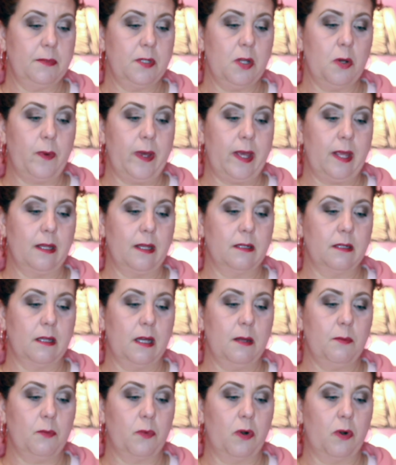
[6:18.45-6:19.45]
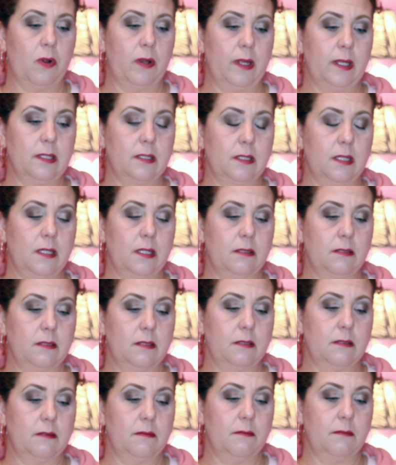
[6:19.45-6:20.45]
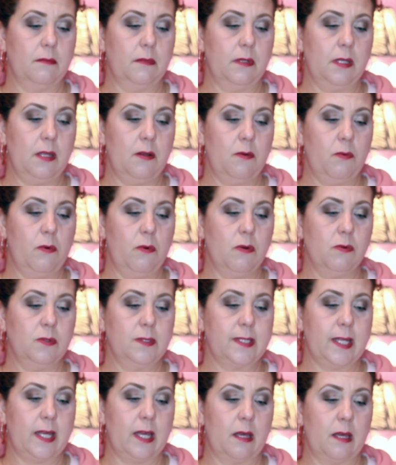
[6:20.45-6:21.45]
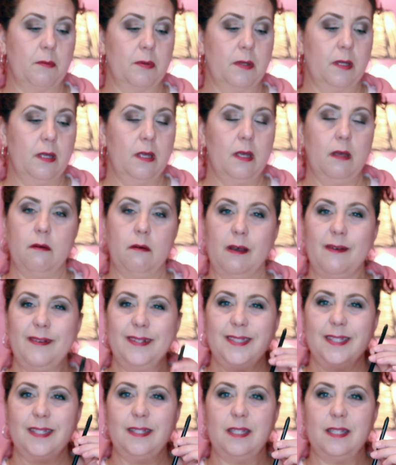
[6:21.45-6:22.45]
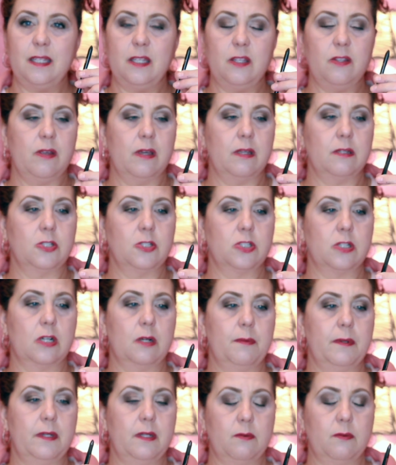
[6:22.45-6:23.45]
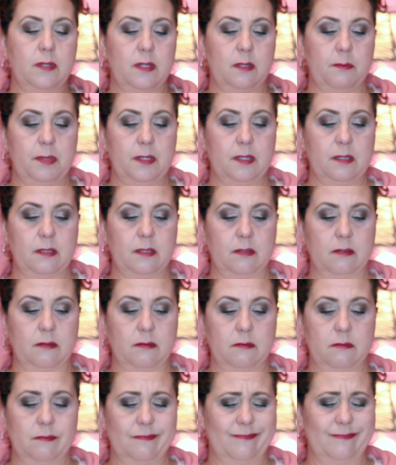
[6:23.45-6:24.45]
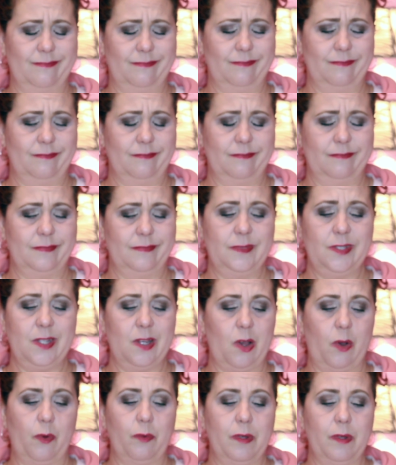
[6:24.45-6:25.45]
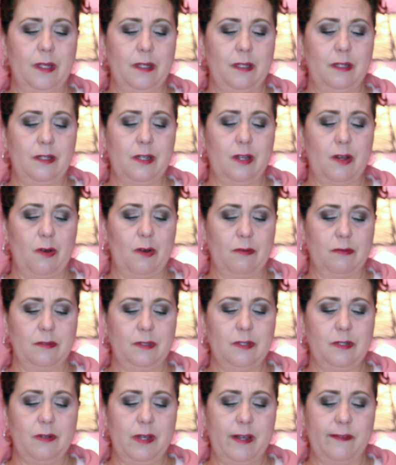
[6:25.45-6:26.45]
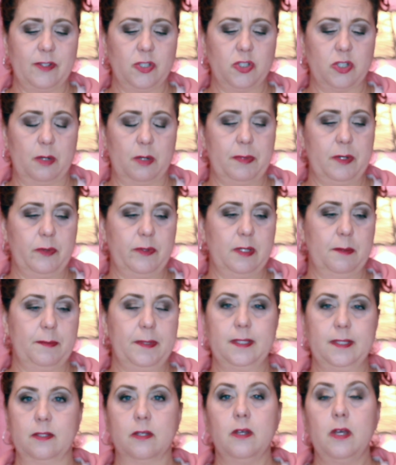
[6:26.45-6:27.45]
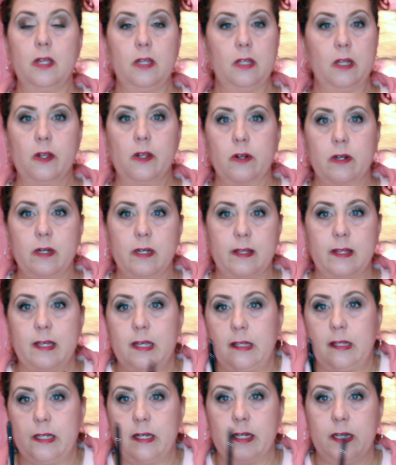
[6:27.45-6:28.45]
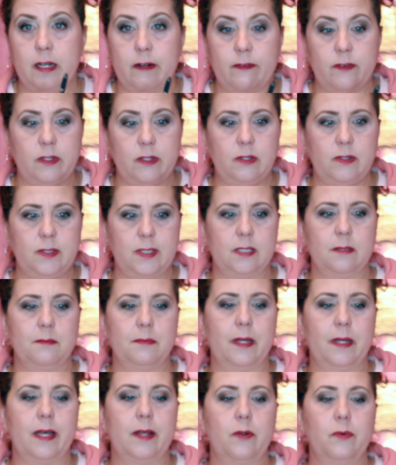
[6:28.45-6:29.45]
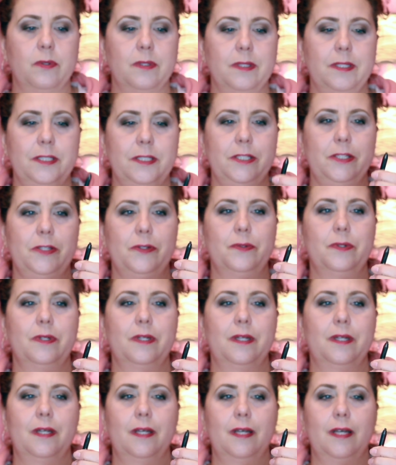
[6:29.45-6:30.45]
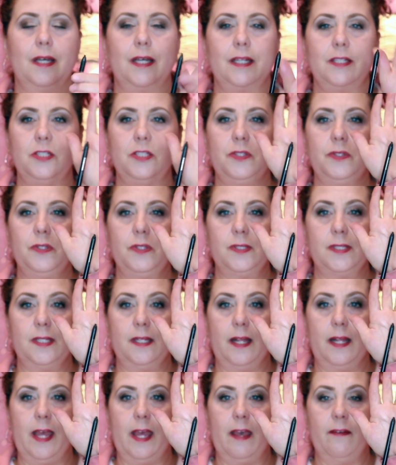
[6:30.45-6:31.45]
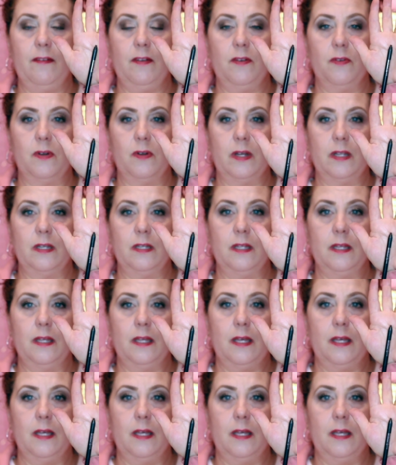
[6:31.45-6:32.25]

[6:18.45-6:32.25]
No, wait, I'm wrong. It, it, it rolls up. Why was I thinking you had to sharpen it with the pencil? No, you don't. You don't have to sharpen it with the pencil. Y'all are going to think that I never use it, but I really do. I do use it. I have it on.